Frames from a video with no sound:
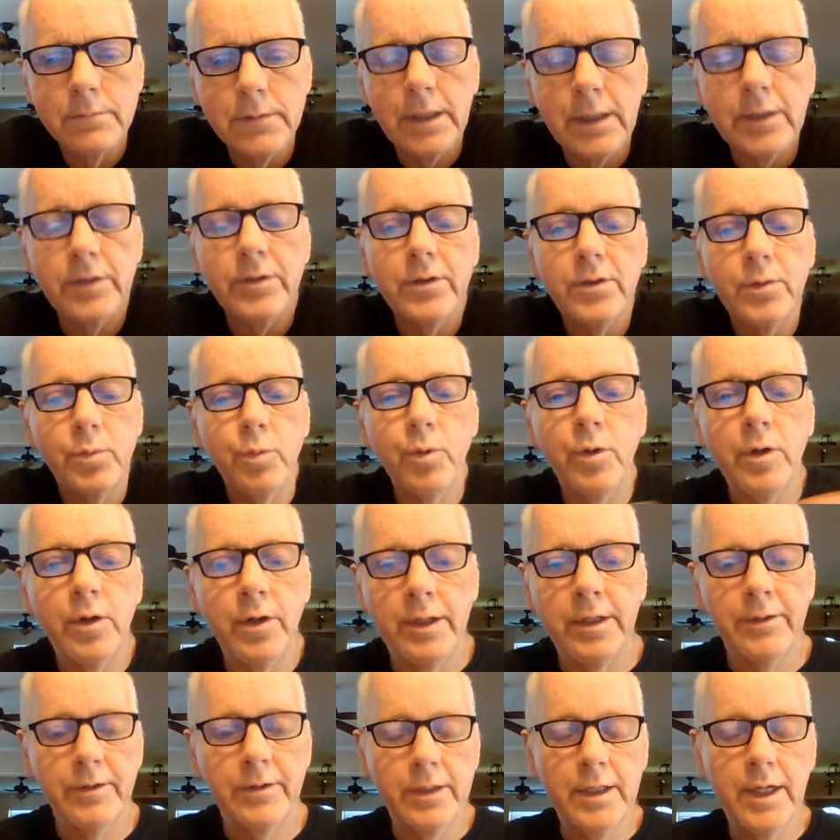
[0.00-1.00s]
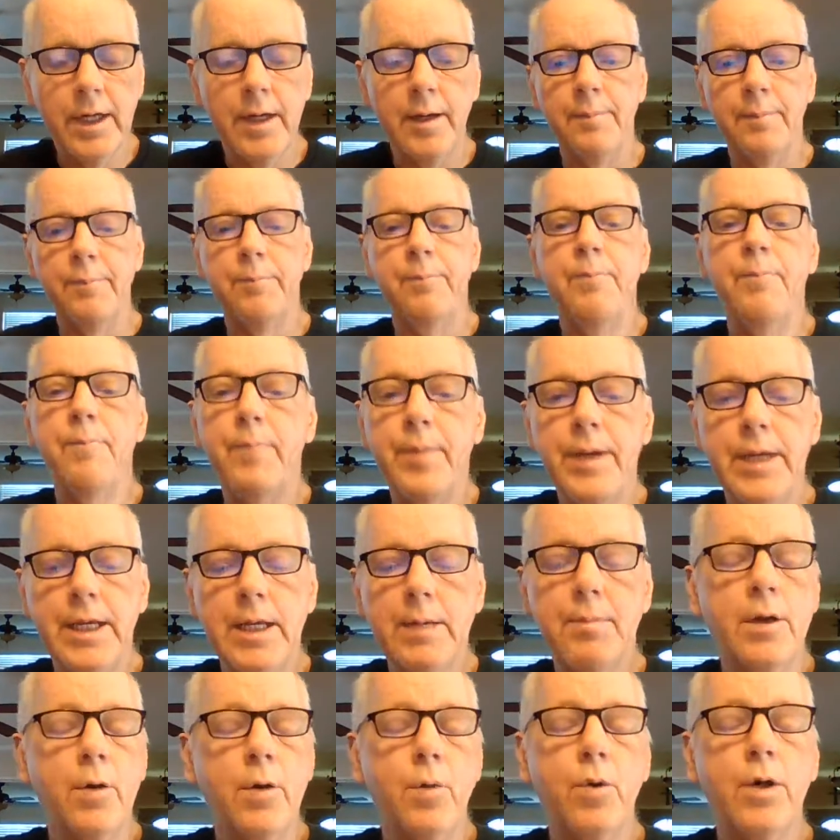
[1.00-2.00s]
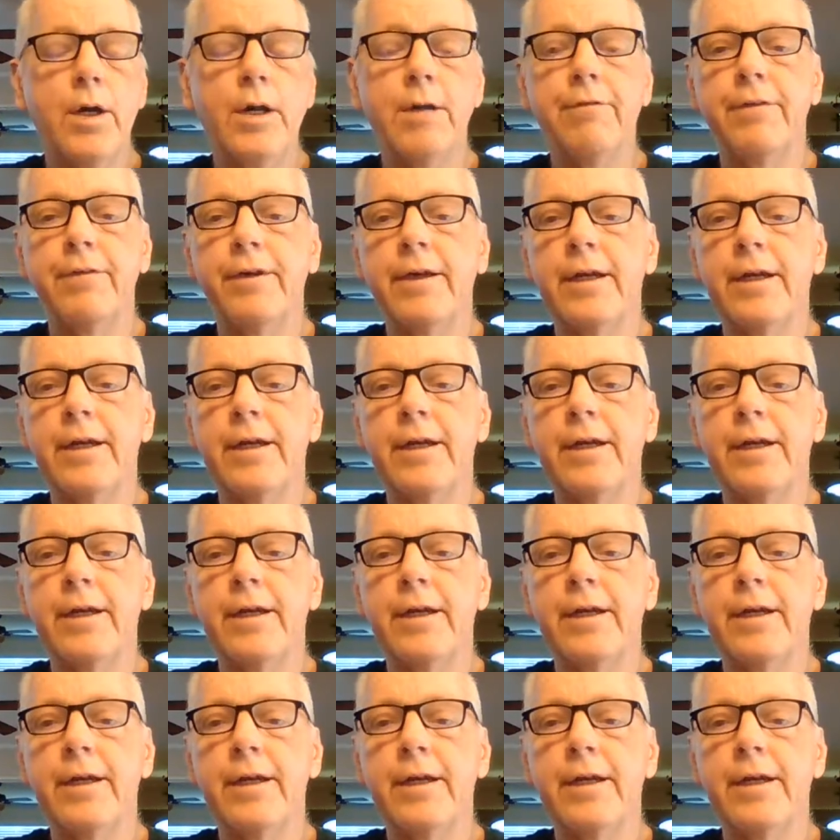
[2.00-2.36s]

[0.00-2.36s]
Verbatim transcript: That's just where he's got me and my wife